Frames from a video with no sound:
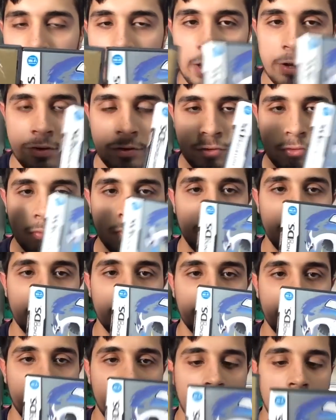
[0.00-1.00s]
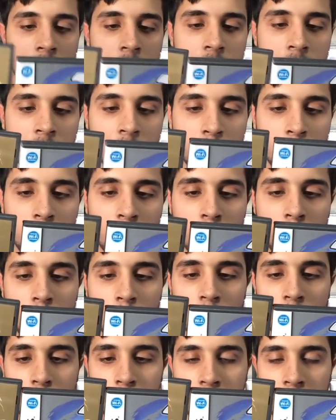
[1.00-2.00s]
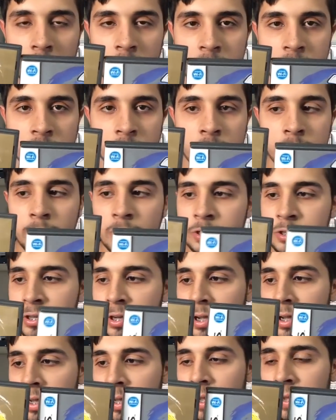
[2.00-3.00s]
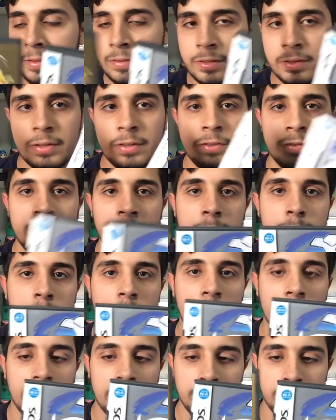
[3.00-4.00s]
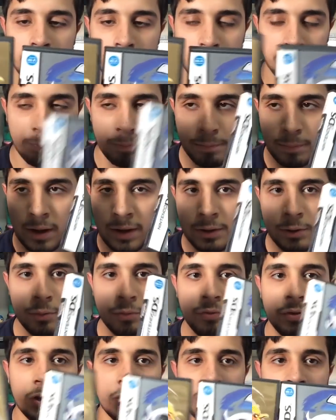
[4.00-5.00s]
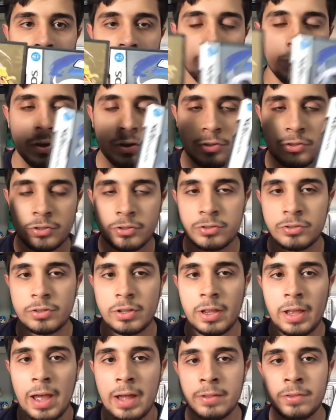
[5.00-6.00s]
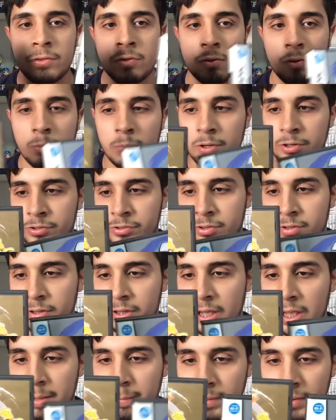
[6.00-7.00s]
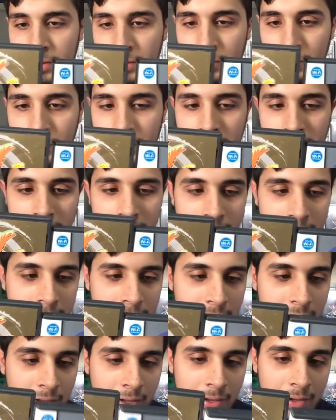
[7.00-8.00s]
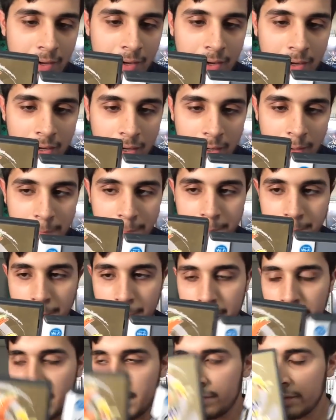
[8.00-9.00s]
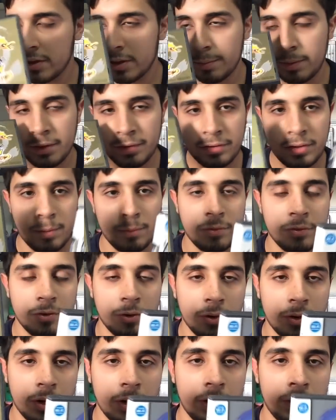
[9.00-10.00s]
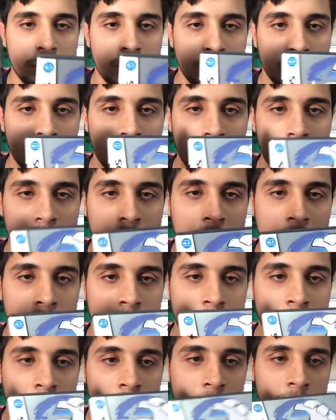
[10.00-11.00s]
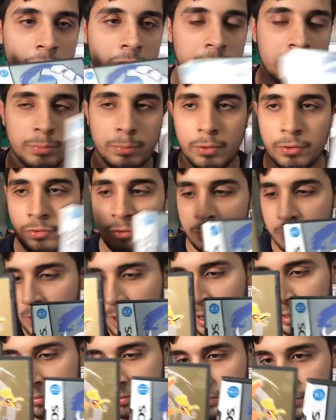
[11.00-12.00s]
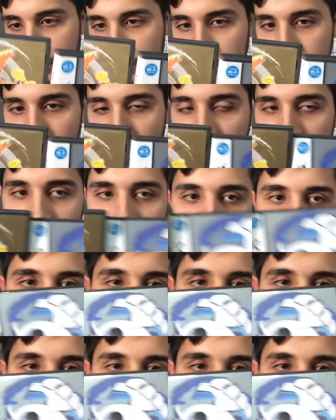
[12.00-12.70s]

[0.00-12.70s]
it's really fun. You have the Pokemon walk behind you, which, it's a very minute feature, but it adds so much to the game. I don't know what it is. Everything about this game is so good. You can go to Kanto, and that just blows your mind, so yeah.